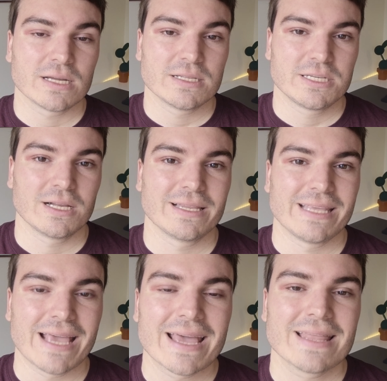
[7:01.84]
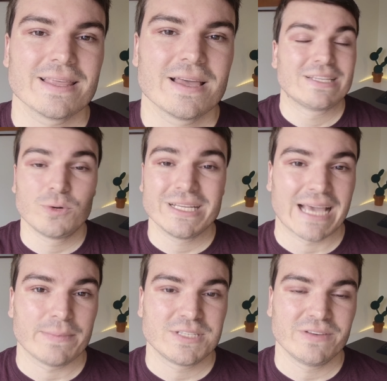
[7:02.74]
until the end. It's really
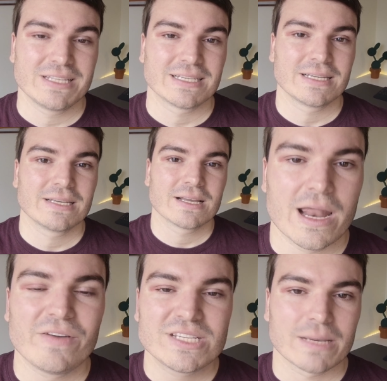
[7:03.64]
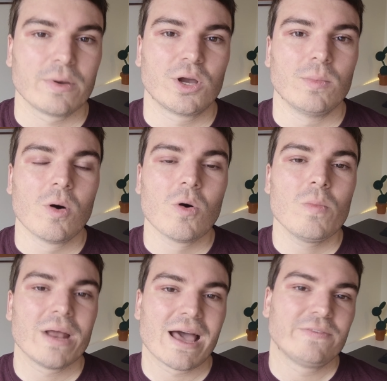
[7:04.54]
captivating, and every time I come
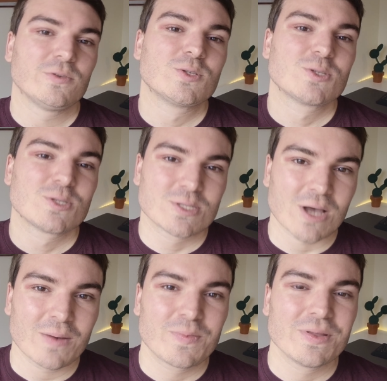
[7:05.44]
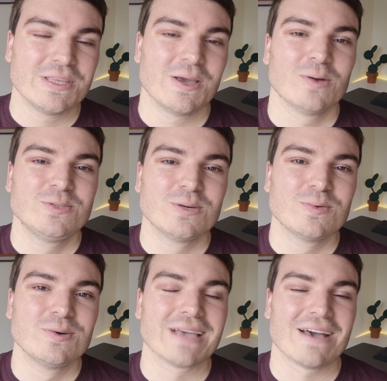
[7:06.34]
home and have to stop the
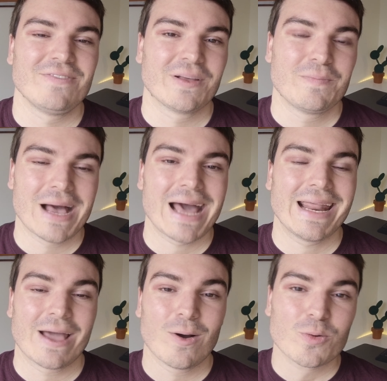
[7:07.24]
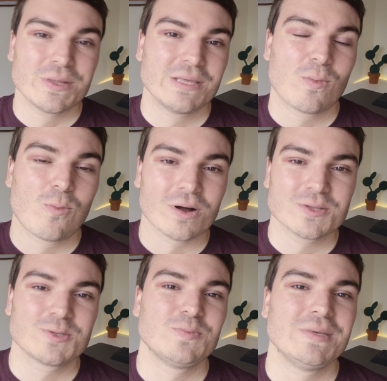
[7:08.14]
audiobook, I feel bad and I already
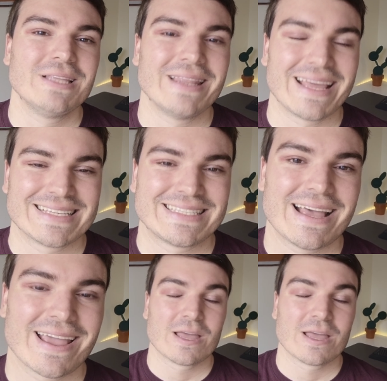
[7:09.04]
want to be the next day